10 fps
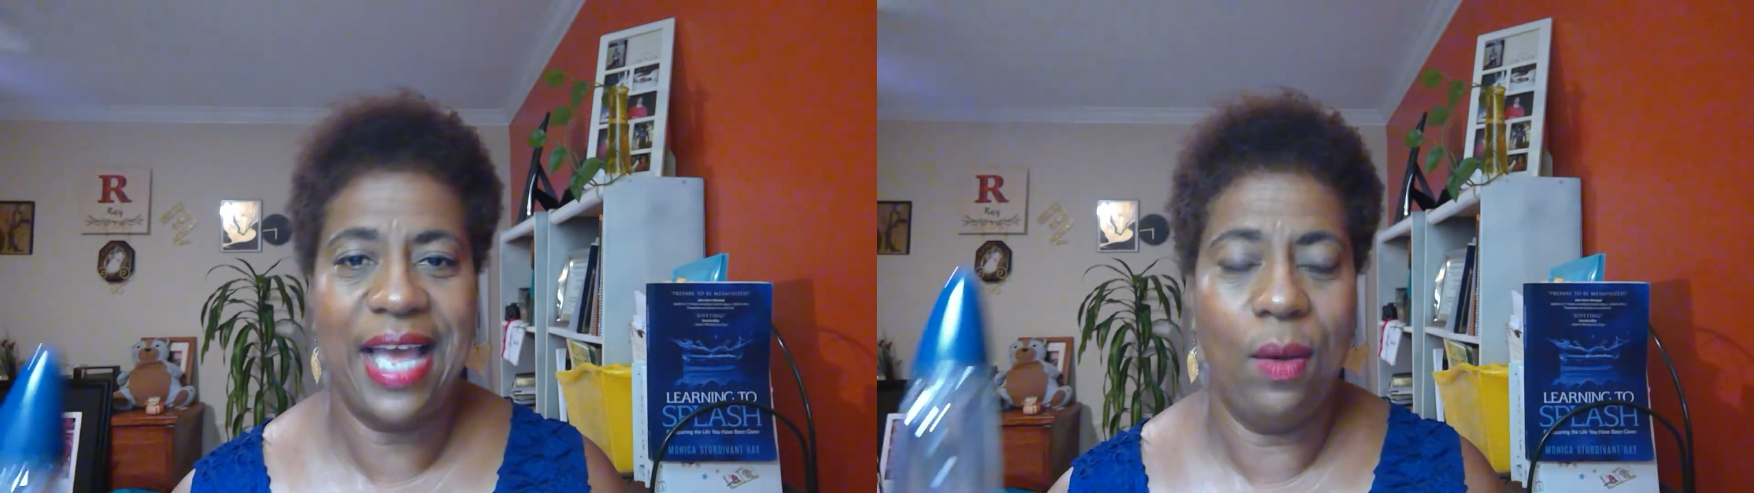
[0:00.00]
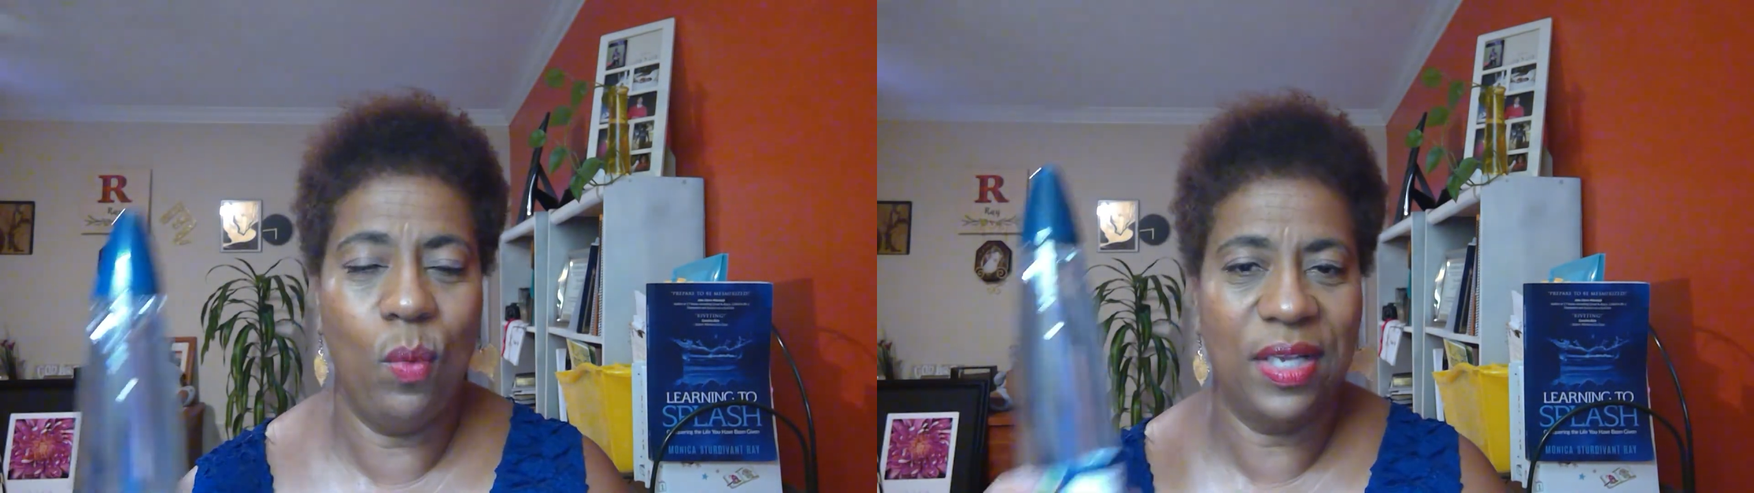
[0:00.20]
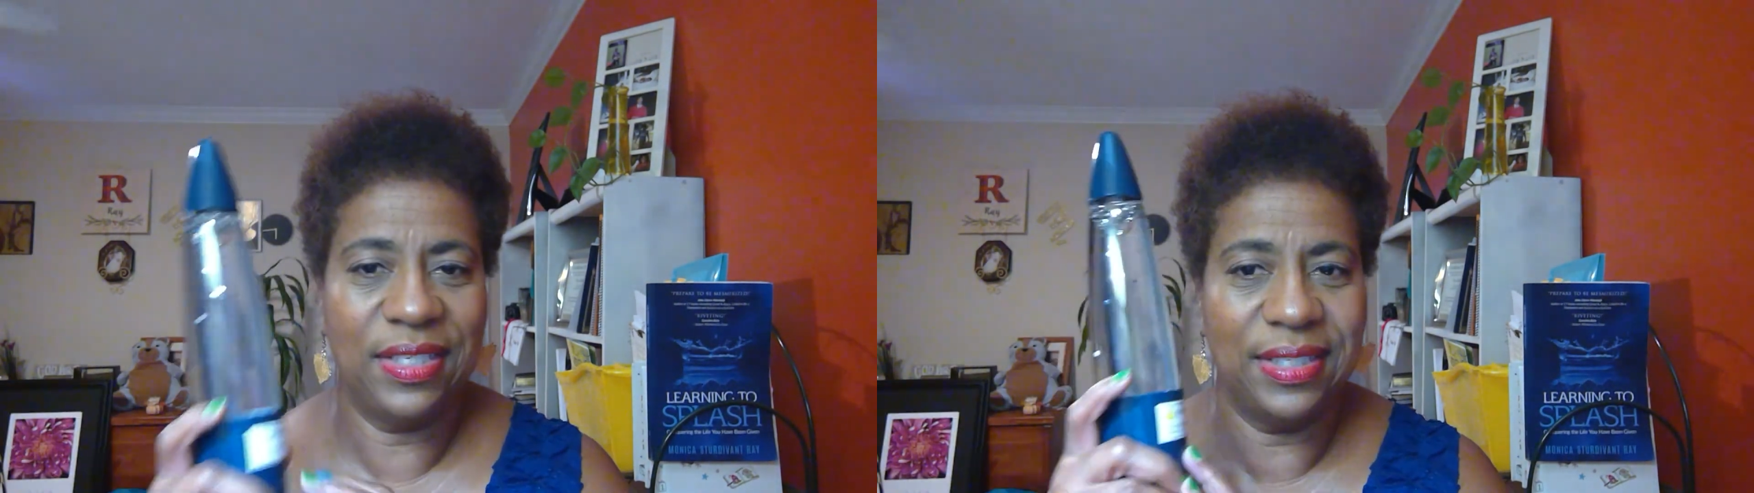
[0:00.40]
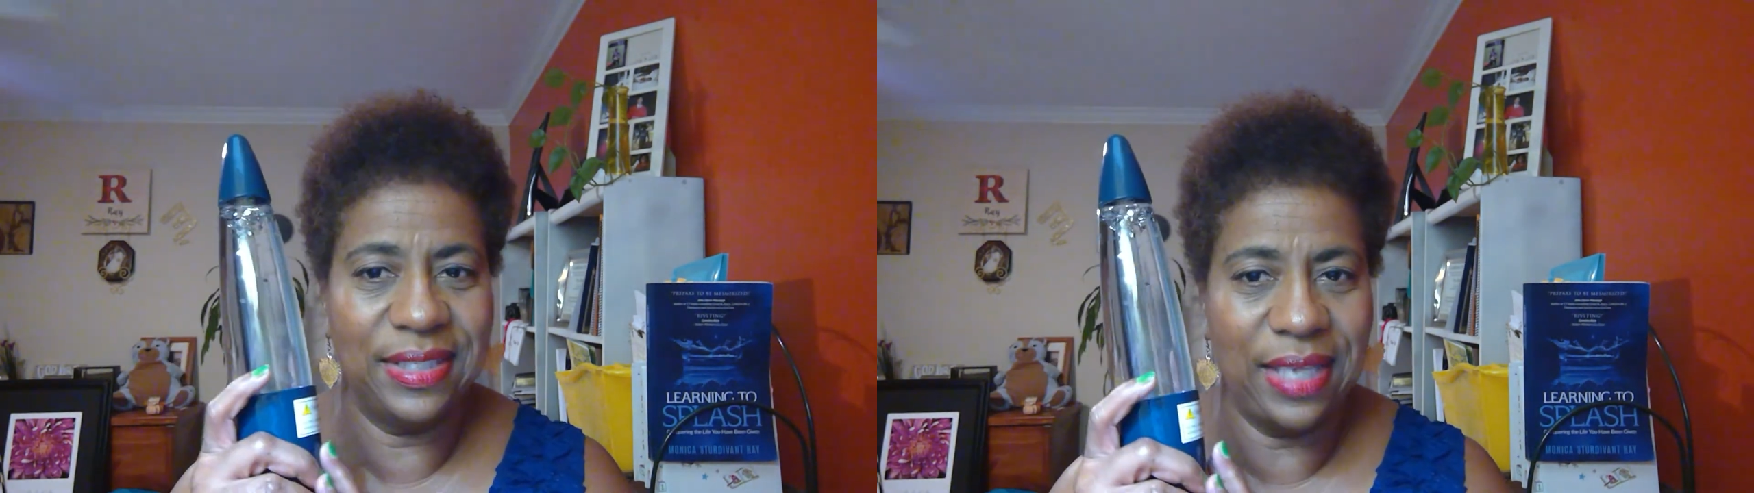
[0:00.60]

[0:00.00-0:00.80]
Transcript: I want to